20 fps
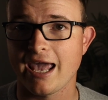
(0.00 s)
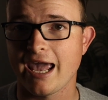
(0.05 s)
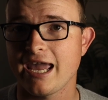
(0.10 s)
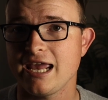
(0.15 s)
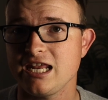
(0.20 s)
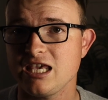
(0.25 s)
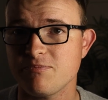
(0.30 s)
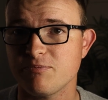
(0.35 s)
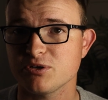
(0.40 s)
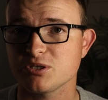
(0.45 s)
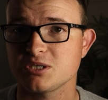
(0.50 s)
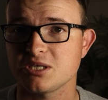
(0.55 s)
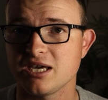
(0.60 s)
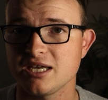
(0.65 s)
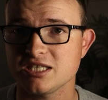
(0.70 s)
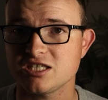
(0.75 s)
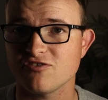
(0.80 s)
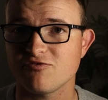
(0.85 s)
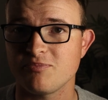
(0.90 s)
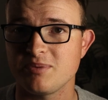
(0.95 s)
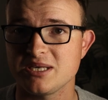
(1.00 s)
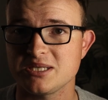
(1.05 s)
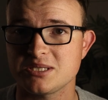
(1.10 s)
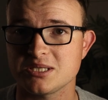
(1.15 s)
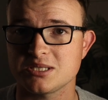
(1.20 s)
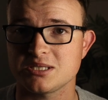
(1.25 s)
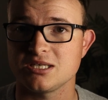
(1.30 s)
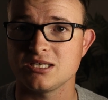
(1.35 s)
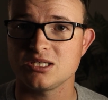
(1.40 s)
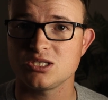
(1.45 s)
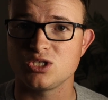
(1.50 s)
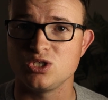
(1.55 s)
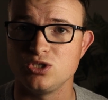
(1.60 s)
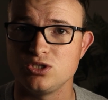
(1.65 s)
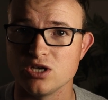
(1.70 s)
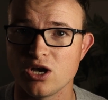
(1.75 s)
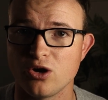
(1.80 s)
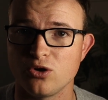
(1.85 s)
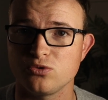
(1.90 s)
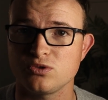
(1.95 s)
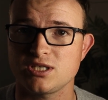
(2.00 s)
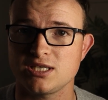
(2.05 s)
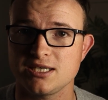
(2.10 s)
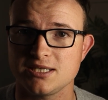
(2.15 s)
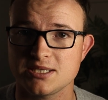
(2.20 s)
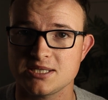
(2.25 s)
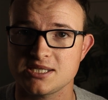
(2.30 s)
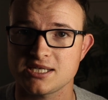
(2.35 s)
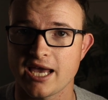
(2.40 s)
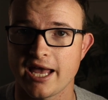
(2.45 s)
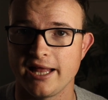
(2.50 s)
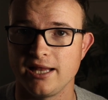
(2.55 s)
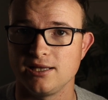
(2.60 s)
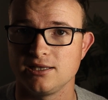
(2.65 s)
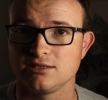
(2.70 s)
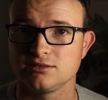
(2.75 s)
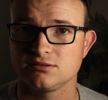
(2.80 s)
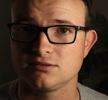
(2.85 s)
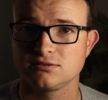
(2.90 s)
80% of businesses don't sell.